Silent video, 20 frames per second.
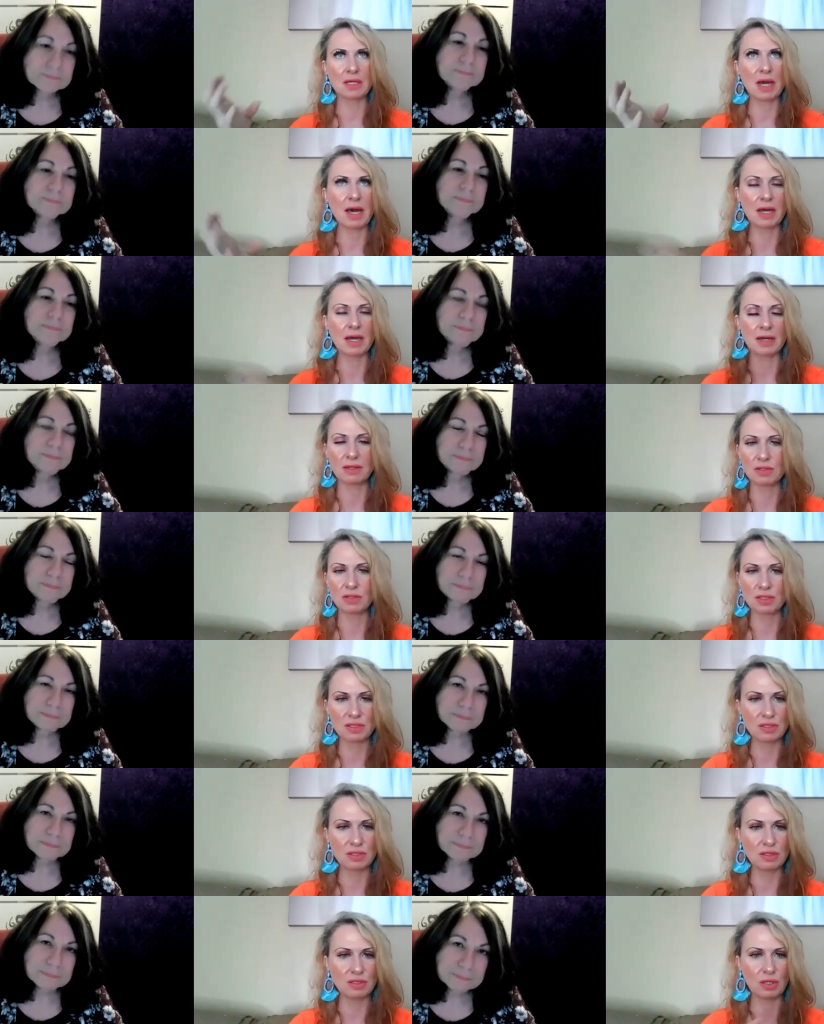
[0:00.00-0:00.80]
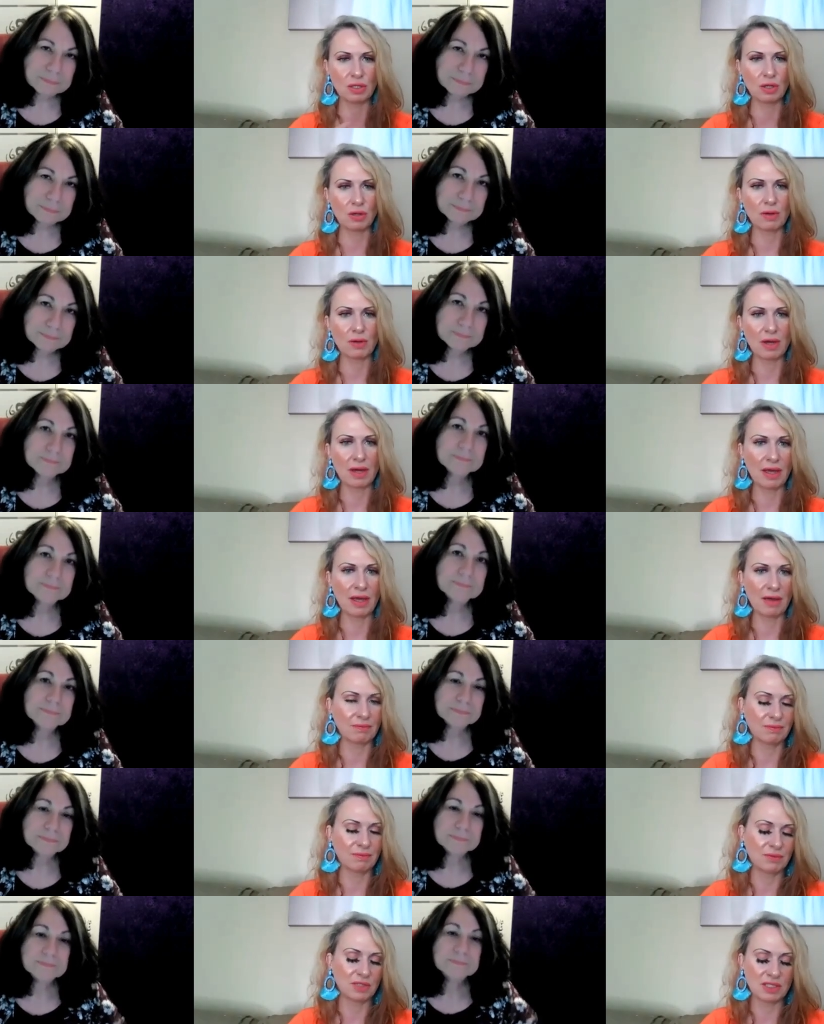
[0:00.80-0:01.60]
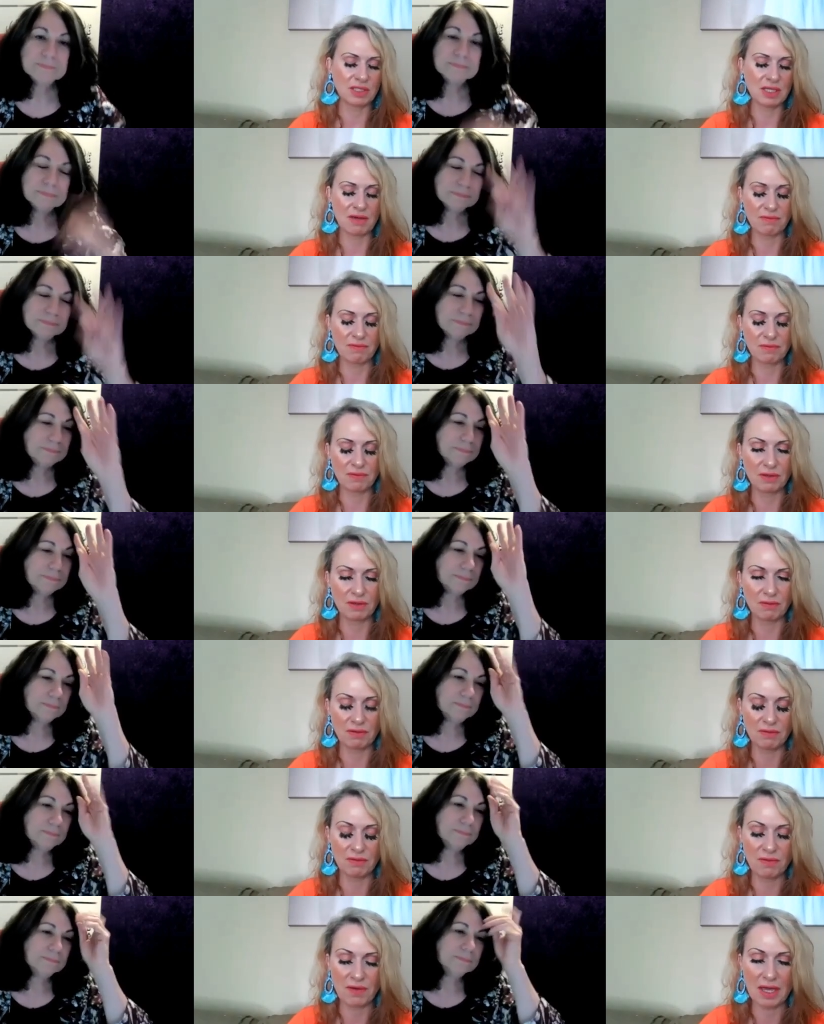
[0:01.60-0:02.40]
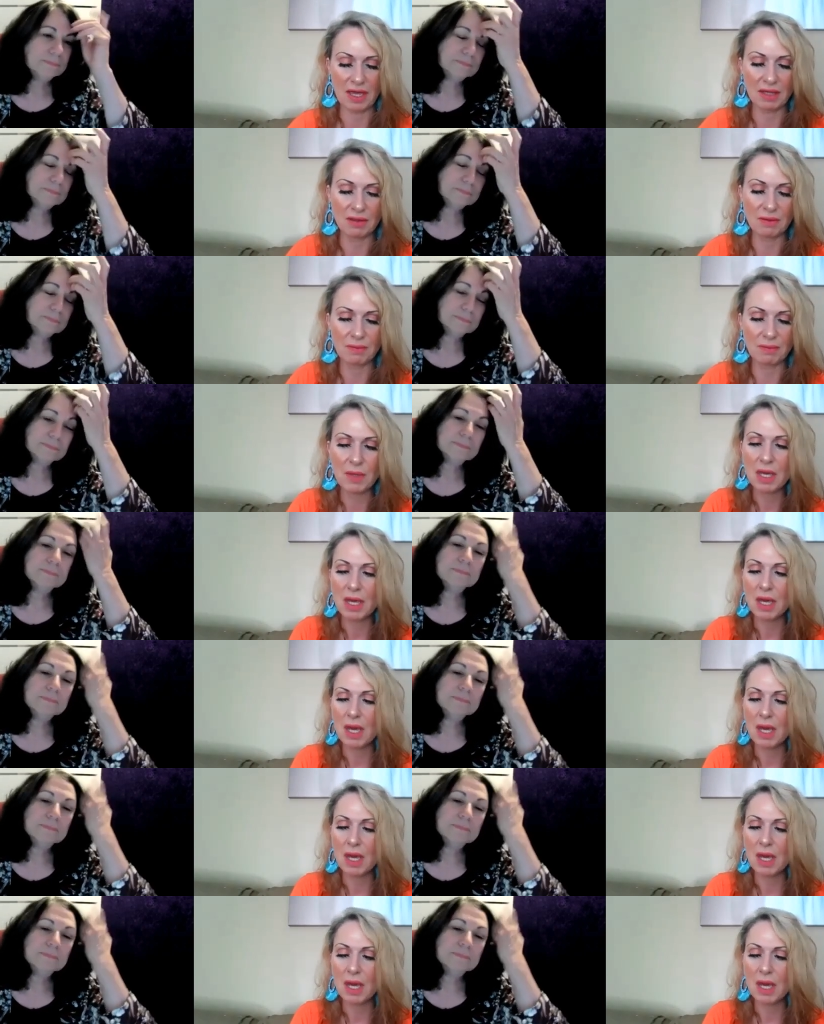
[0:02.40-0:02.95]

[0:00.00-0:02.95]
Speaker 1: in God, and just, you know, I have just have mm-hmm. faith.